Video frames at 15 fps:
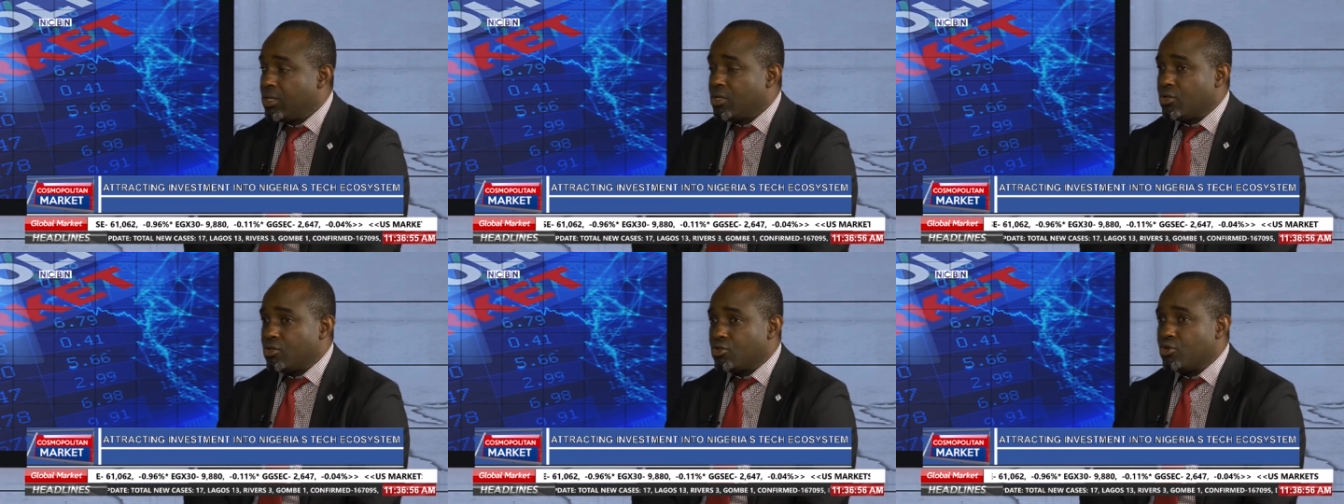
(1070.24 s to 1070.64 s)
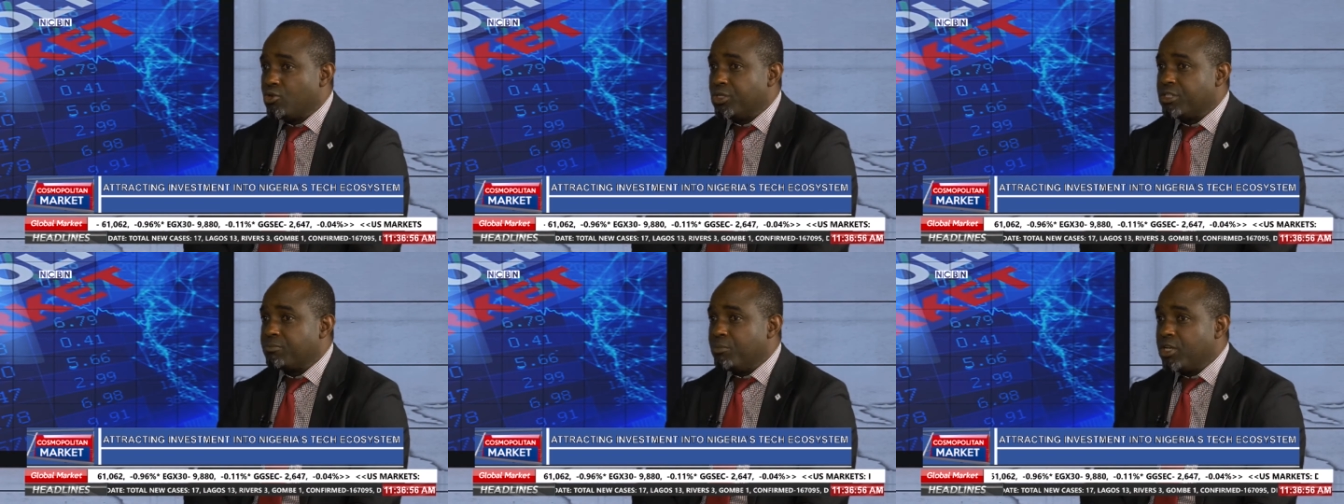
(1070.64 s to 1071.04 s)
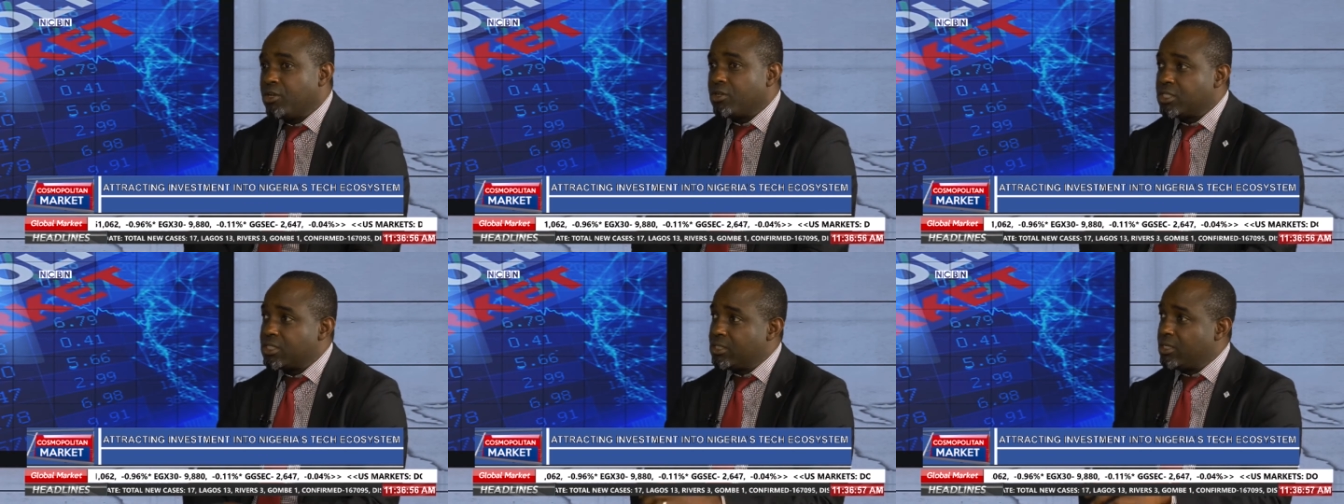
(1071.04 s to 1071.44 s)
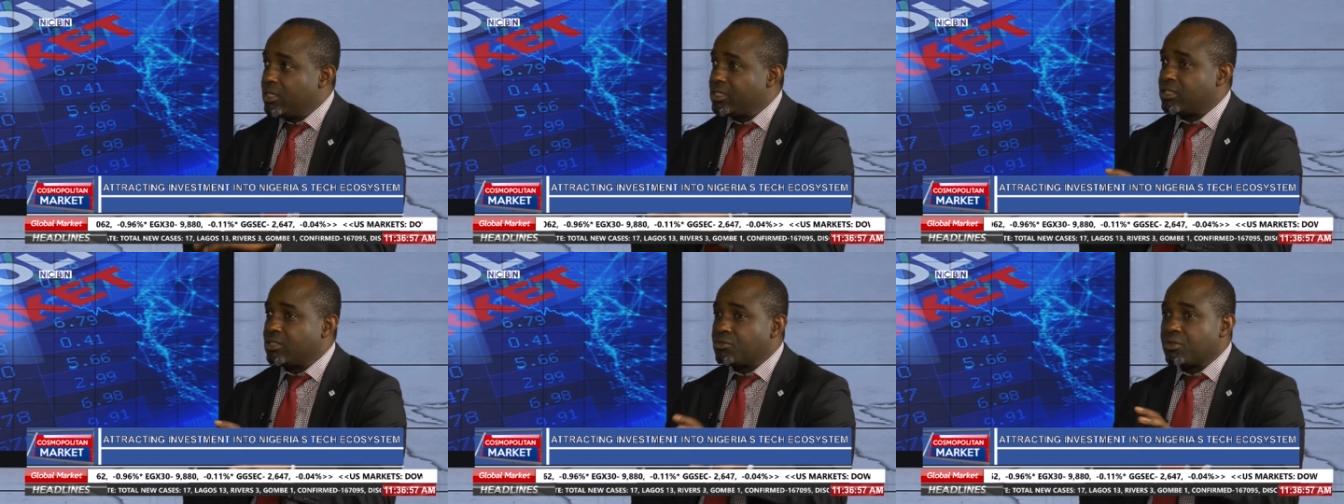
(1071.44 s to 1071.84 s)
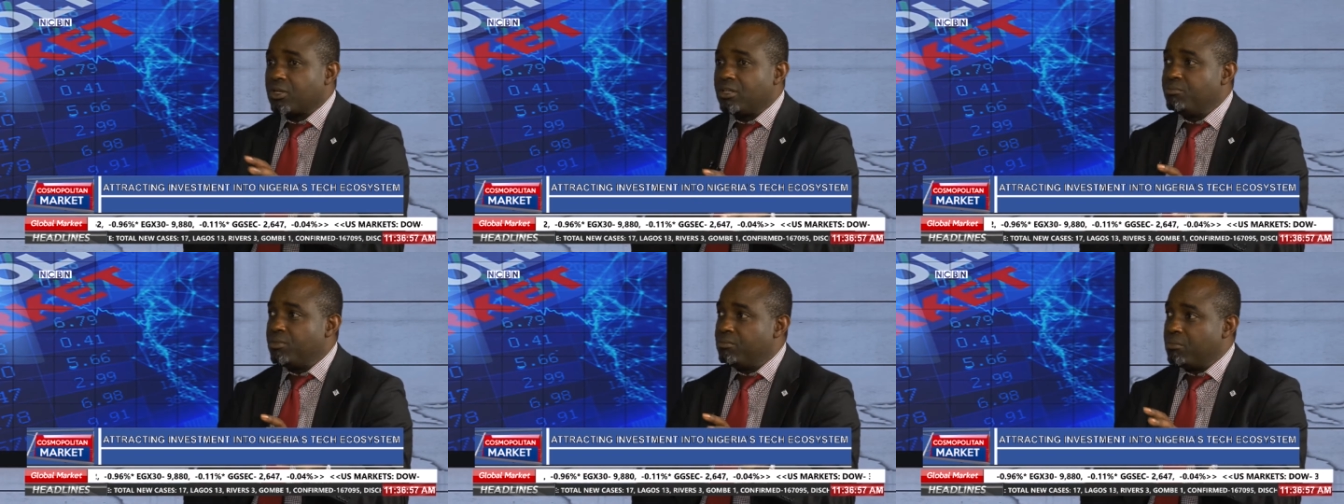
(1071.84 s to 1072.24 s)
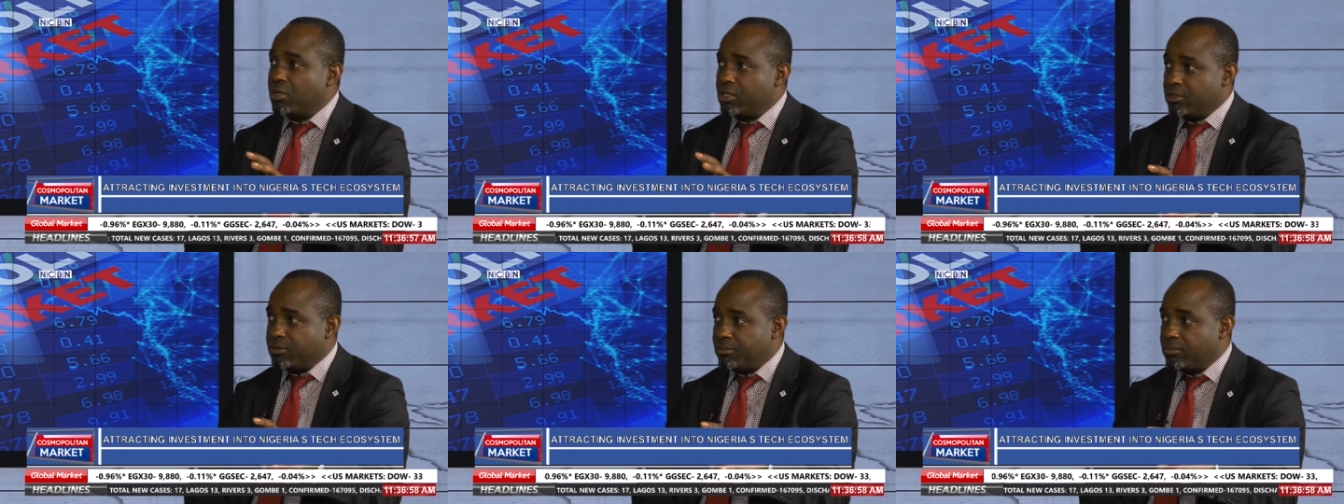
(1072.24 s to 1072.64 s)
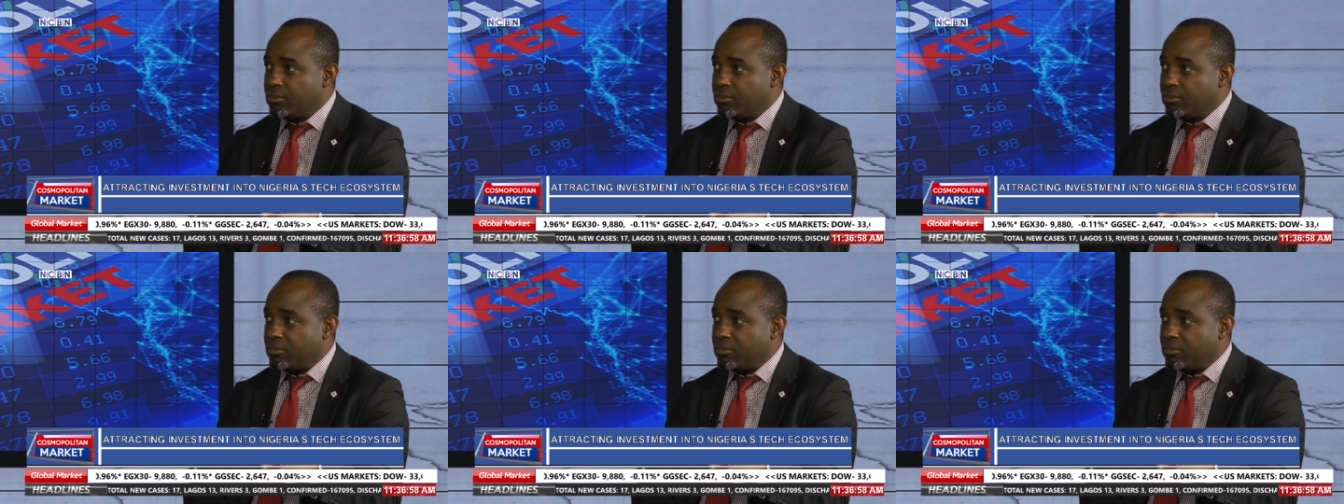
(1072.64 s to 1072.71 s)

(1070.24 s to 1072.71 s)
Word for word: So it may not necessarily be money,